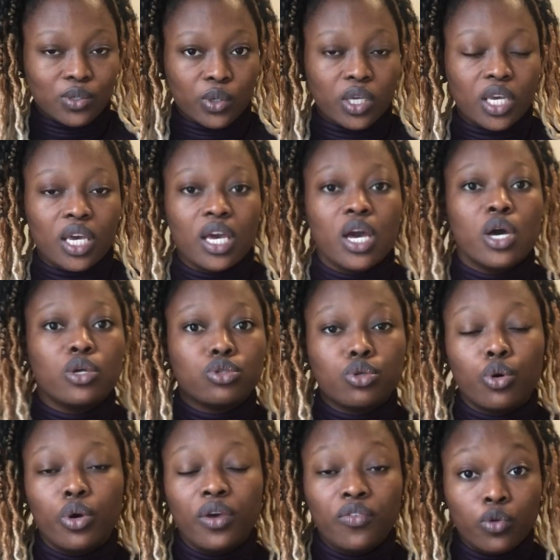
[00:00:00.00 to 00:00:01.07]
Okay,
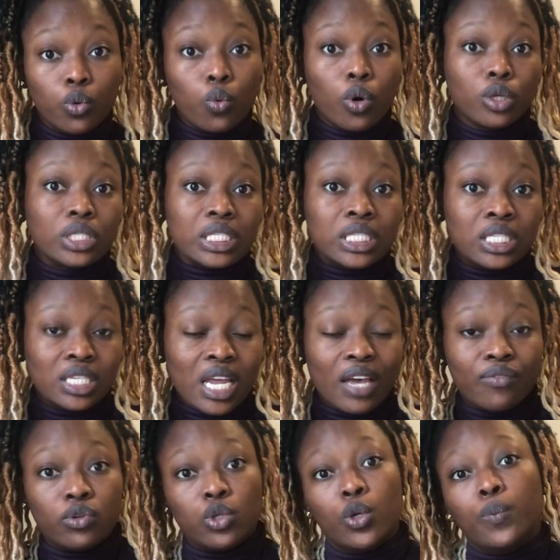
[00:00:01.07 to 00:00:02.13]
so if you want to see
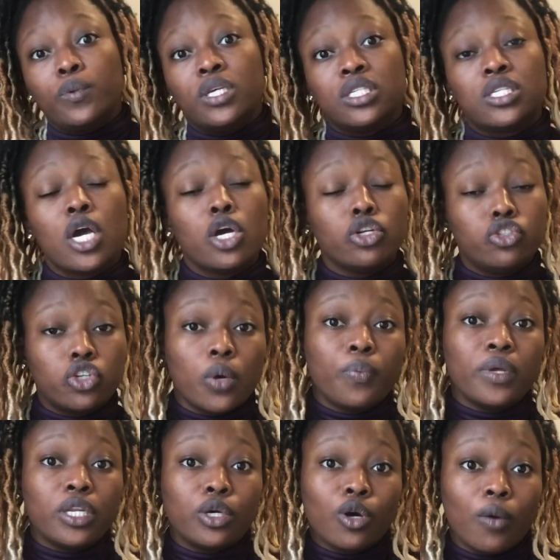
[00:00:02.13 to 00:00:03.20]
that video, please drop
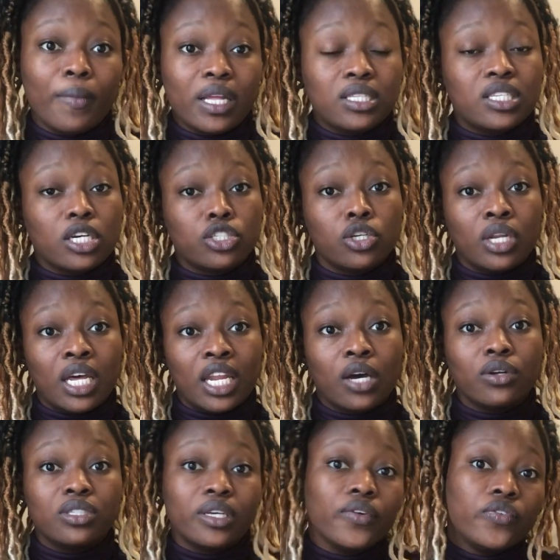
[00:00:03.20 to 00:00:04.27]
in the comment section and
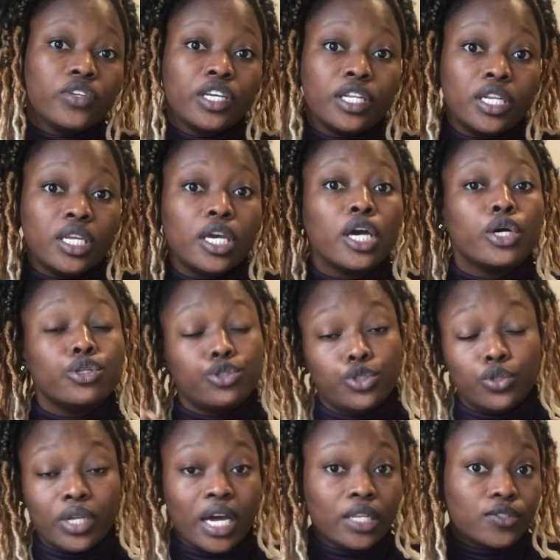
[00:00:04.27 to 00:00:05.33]
I'll definitely do
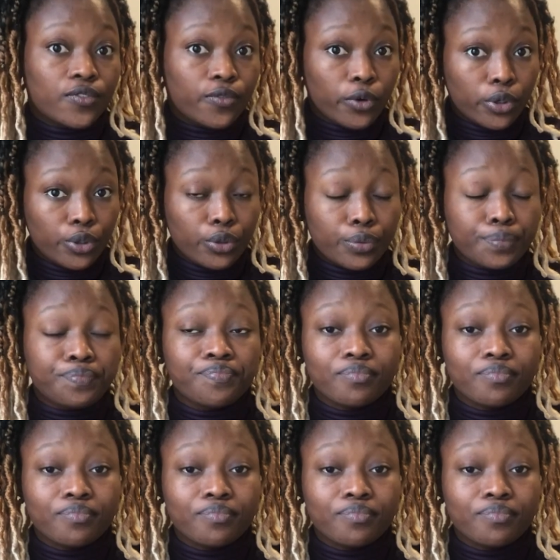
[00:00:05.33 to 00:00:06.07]
that for you.